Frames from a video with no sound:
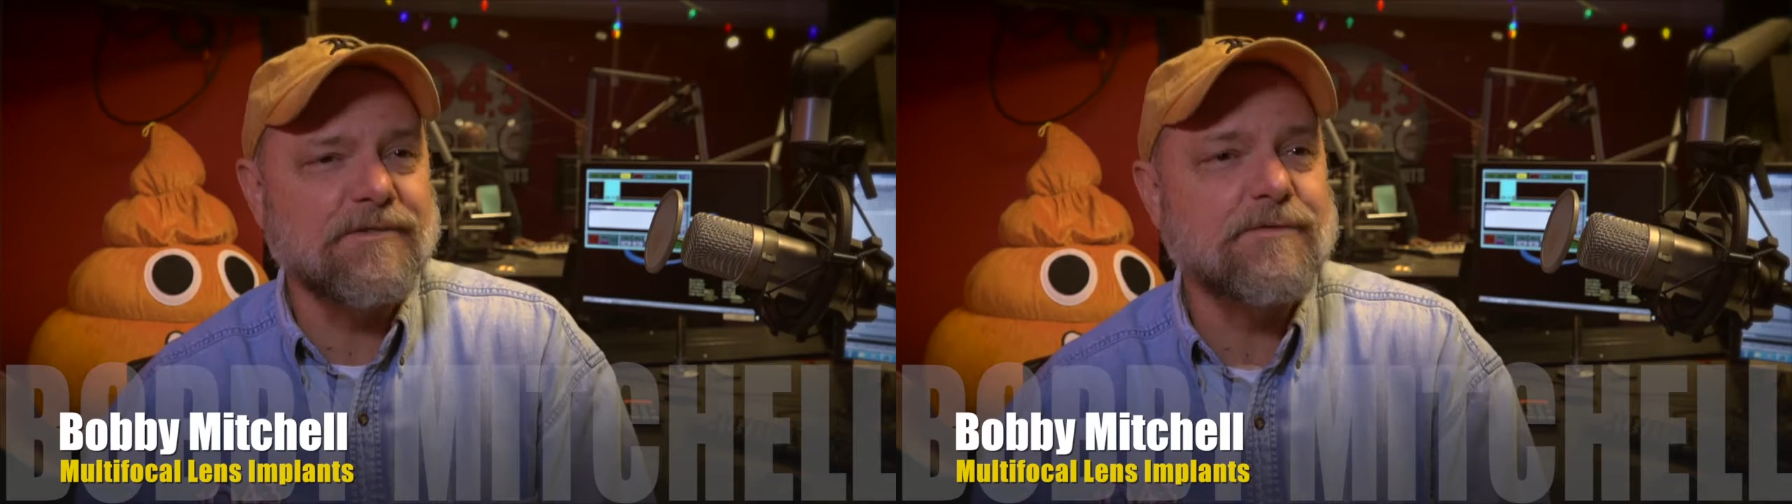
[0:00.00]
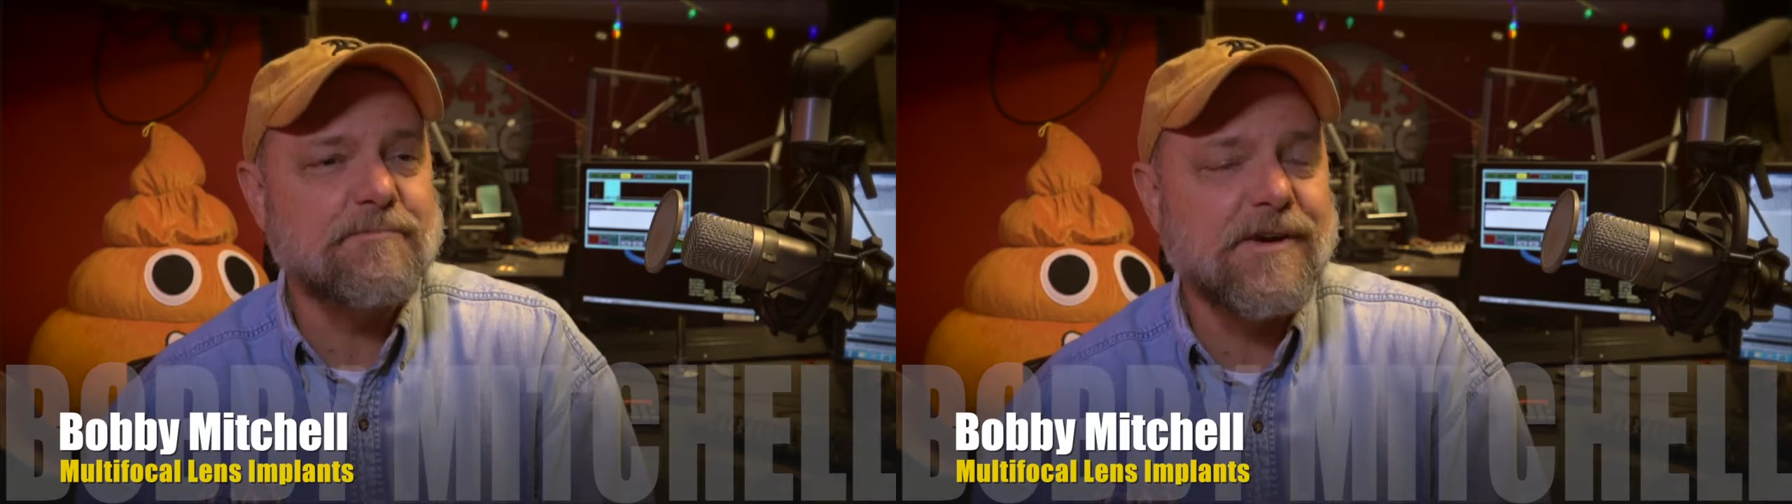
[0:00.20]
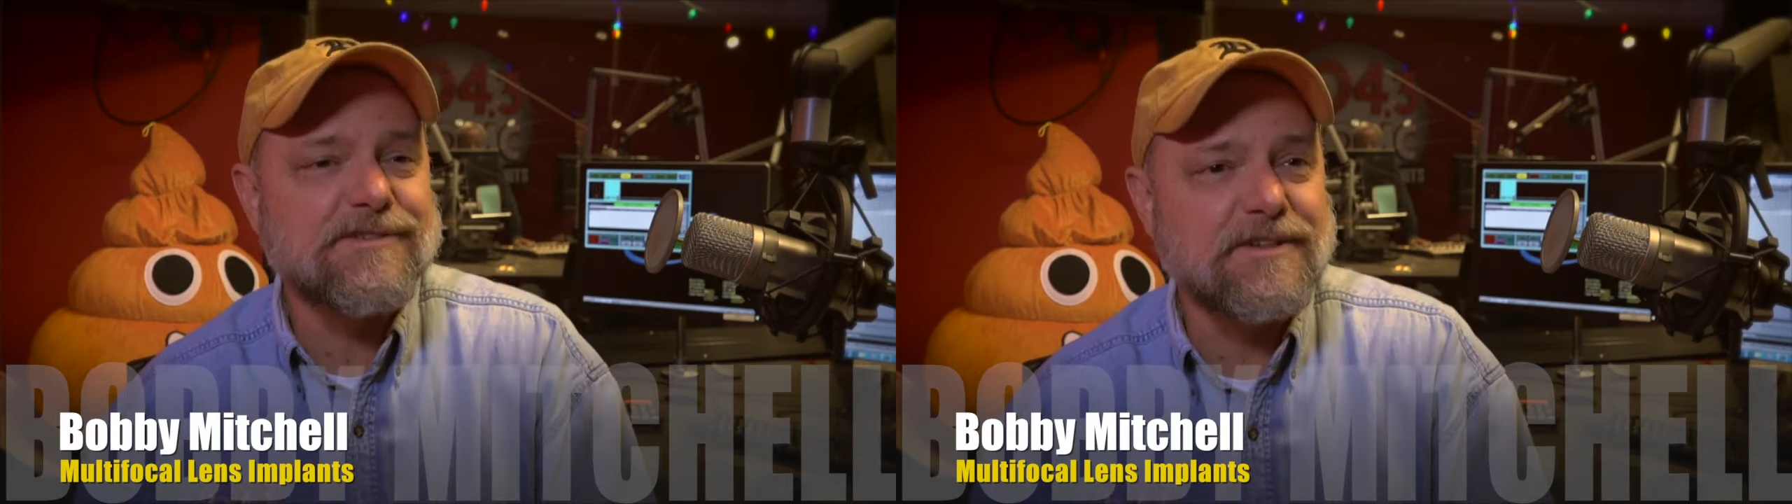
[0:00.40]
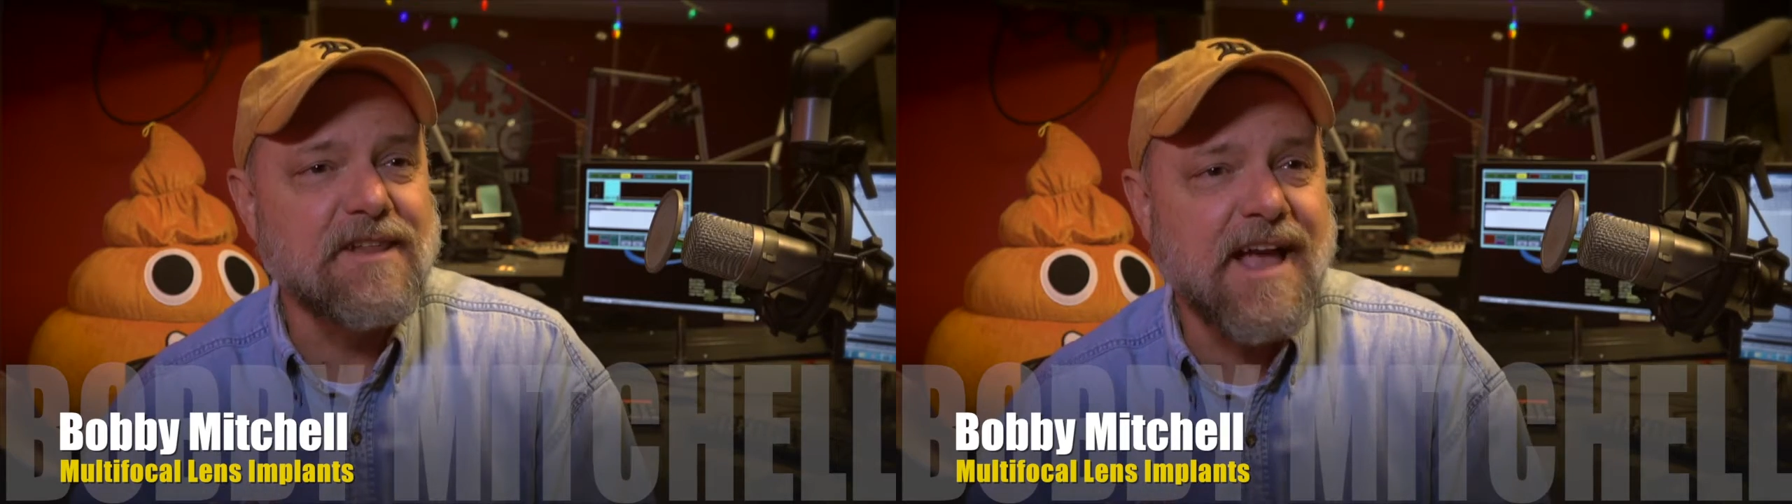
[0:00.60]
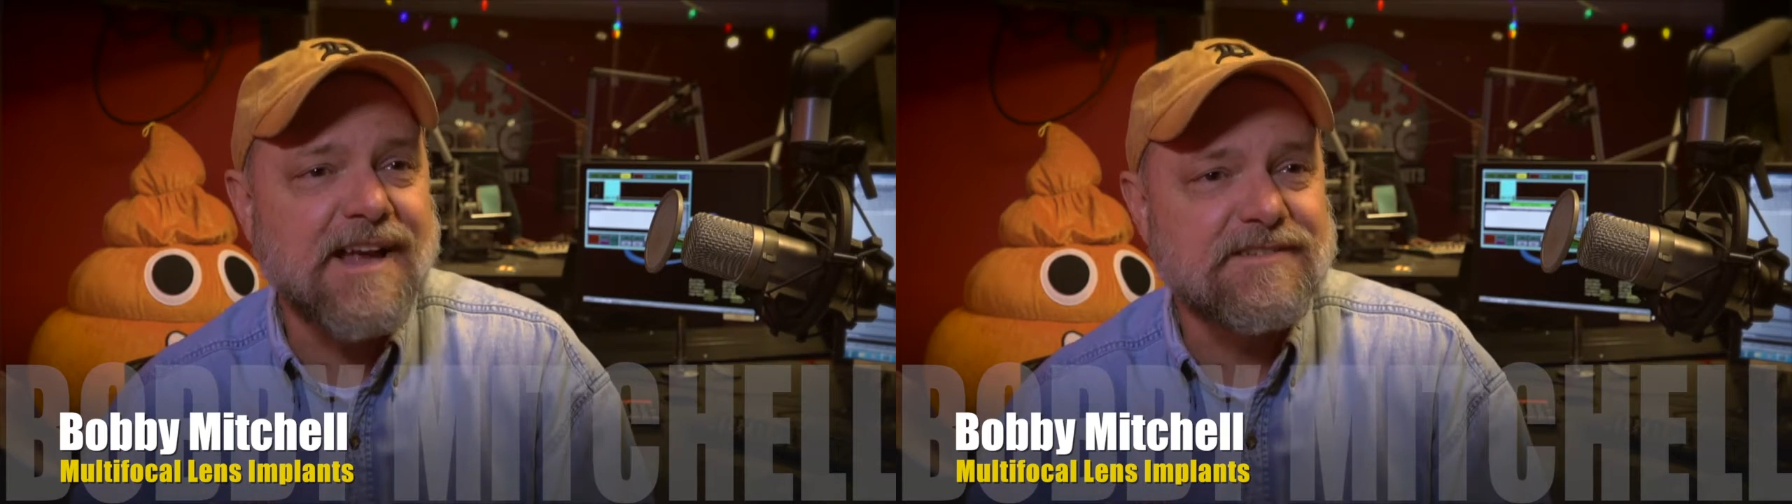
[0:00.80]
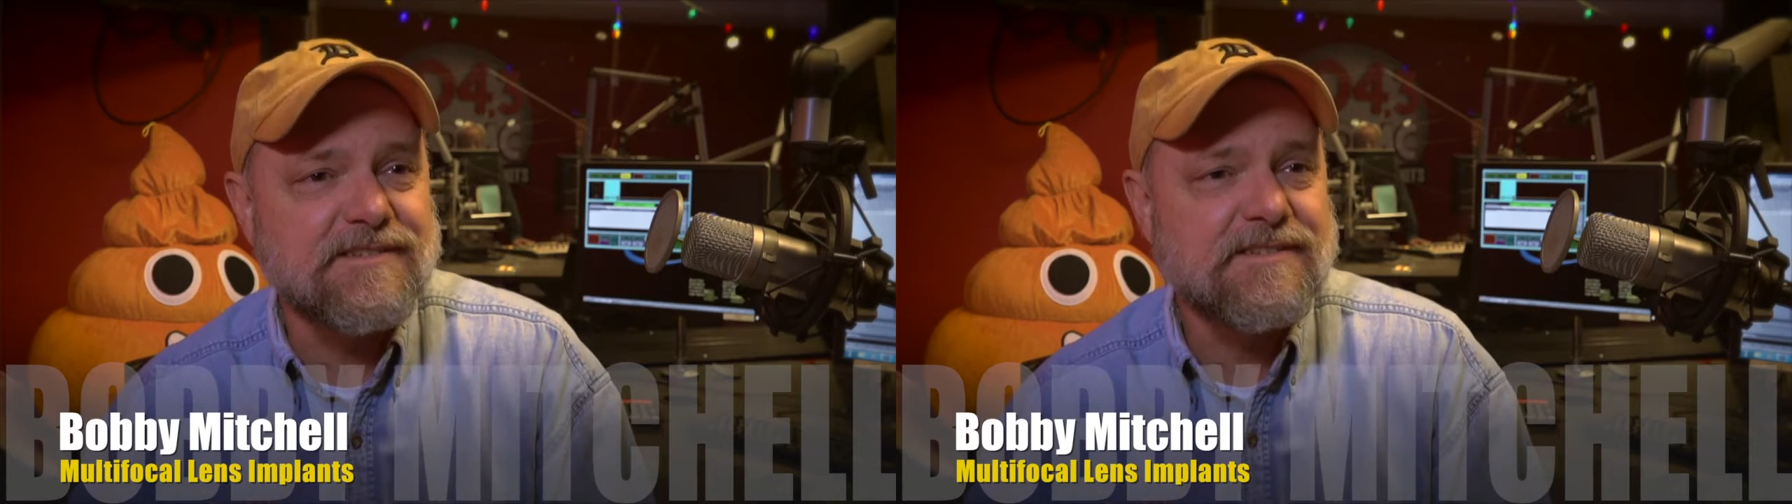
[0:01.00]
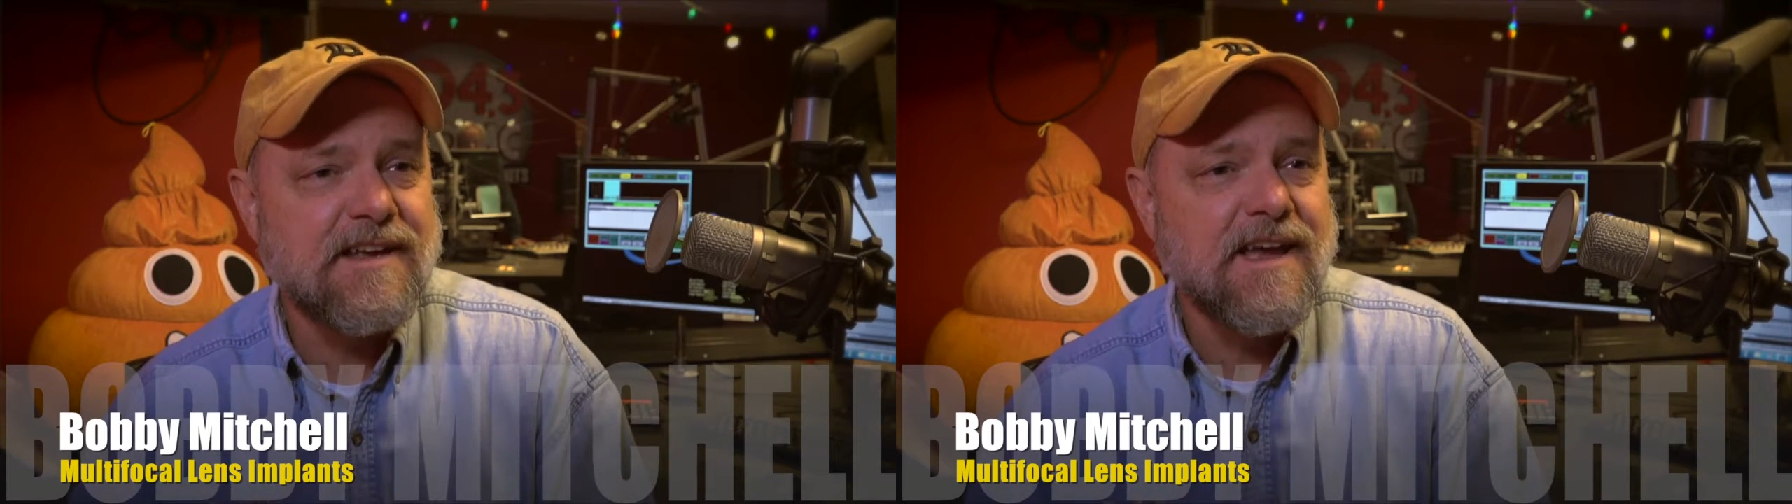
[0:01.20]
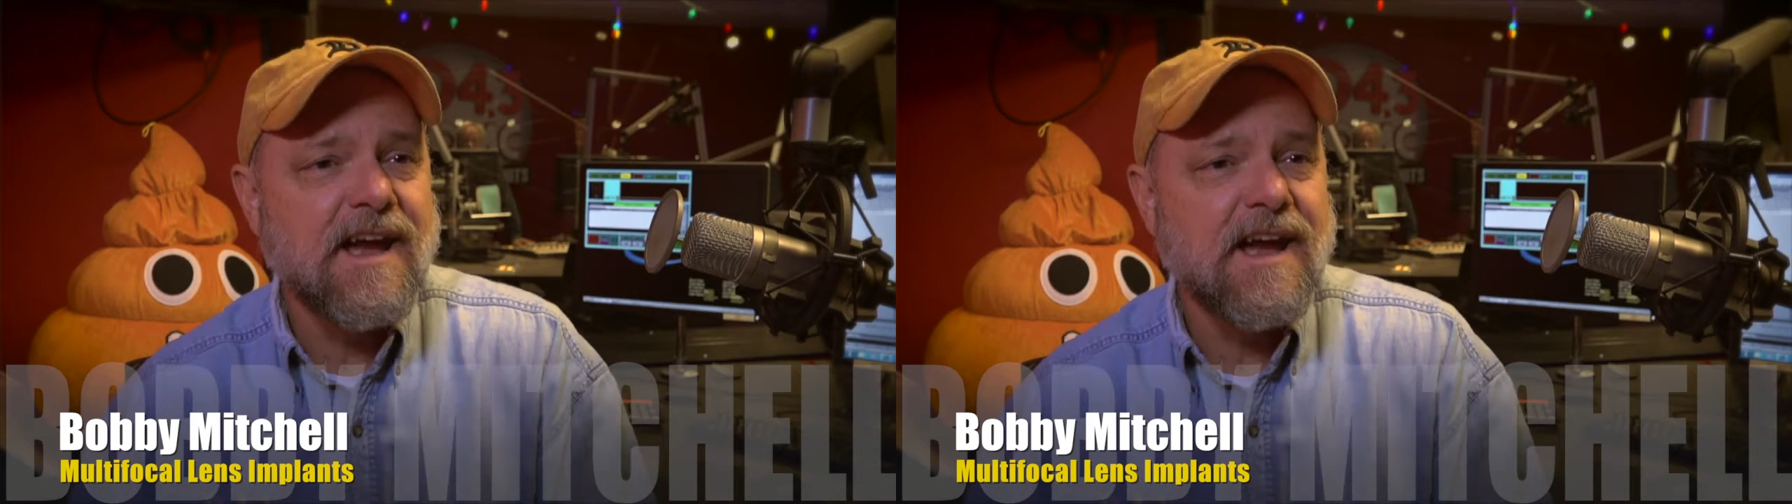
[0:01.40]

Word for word: different pairs of glasses.